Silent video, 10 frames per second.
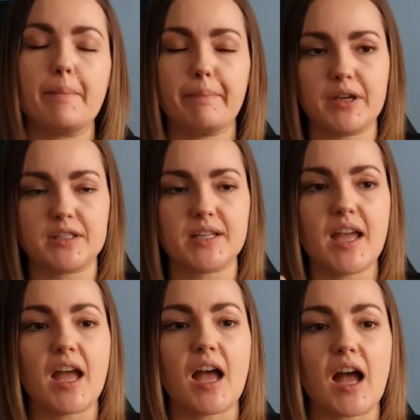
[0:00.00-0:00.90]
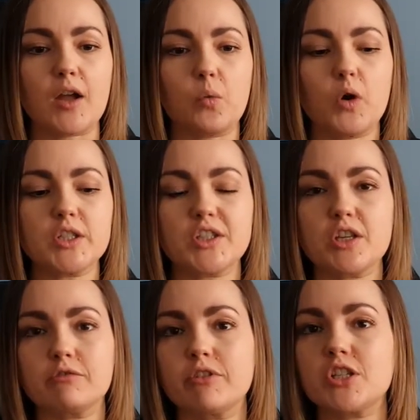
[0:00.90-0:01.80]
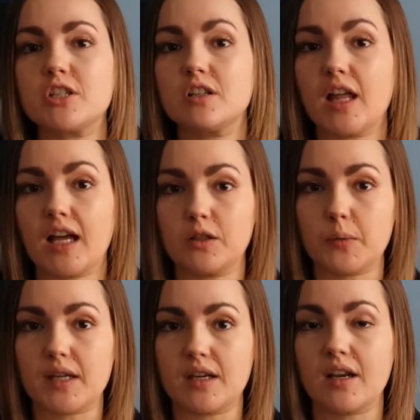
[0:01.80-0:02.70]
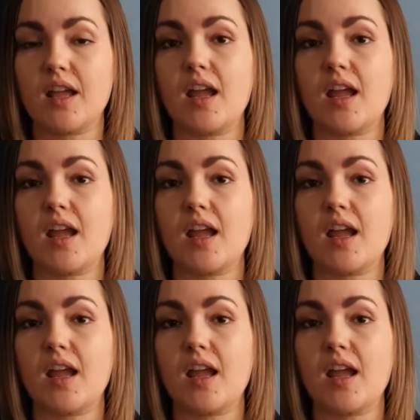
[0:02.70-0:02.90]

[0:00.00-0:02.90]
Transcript: But I watched the original Halloween